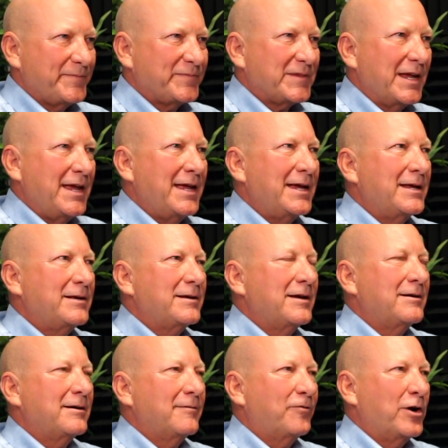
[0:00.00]
And
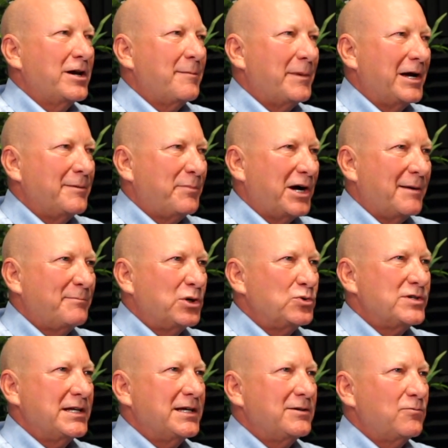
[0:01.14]
a friend of mine, Bob
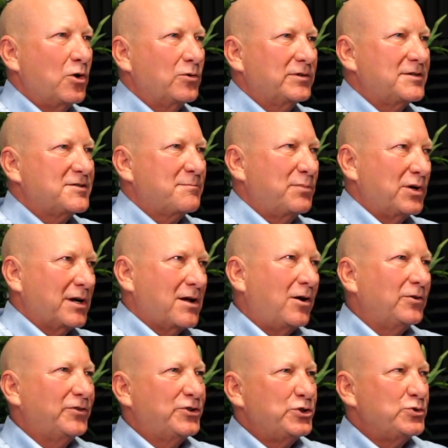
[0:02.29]
Bodine, wrote this book
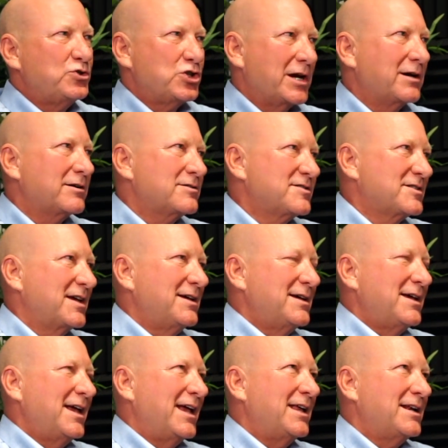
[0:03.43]
called 2 Chairs,
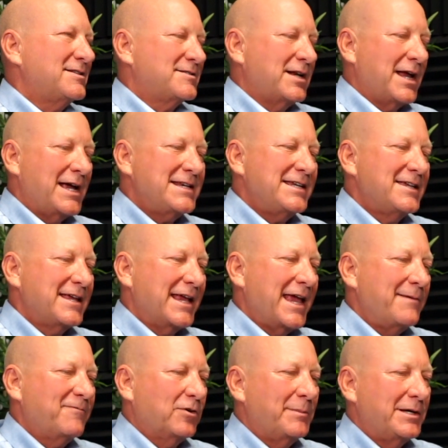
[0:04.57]
and it's an idea that came
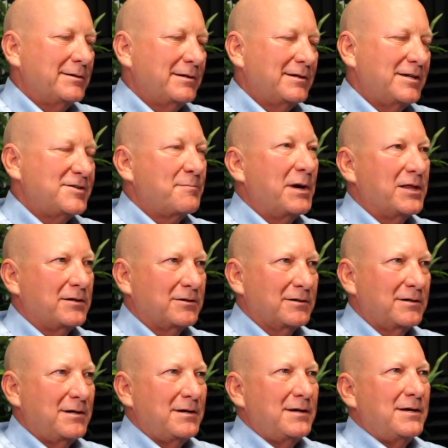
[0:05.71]
from his mother.
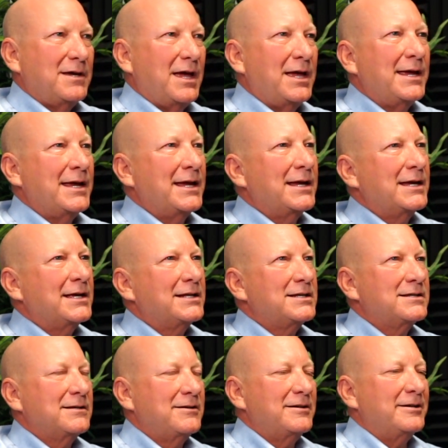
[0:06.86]

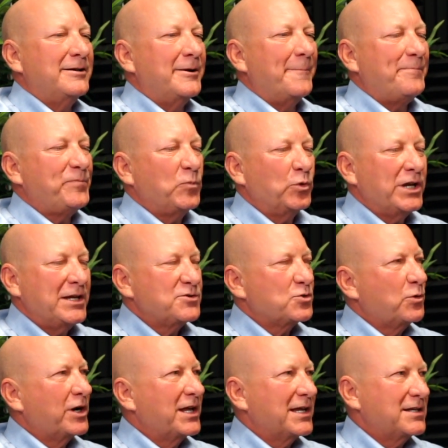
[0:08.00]
And when he was
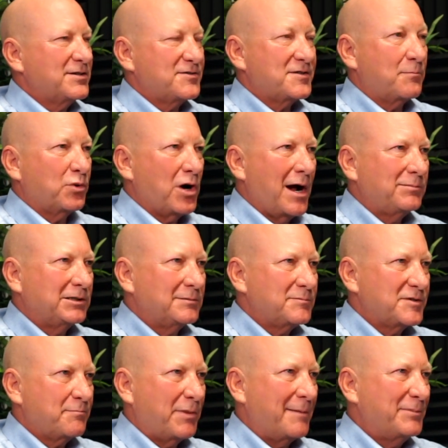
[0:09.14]
running into some problems,
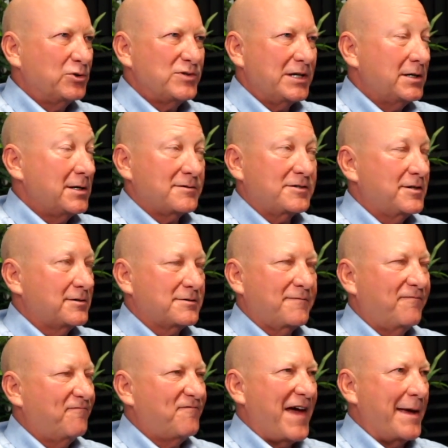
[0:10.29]
Bob Bodine is just
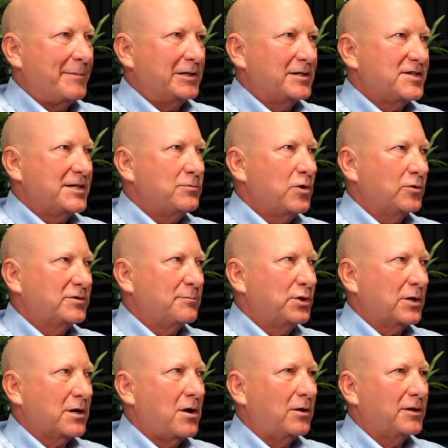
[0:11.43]
fabulous. He wrote the book
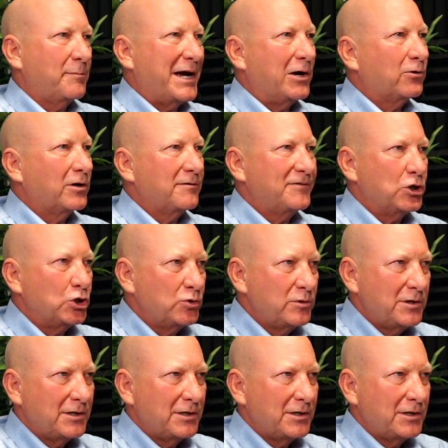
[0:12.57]
called The Power of Who.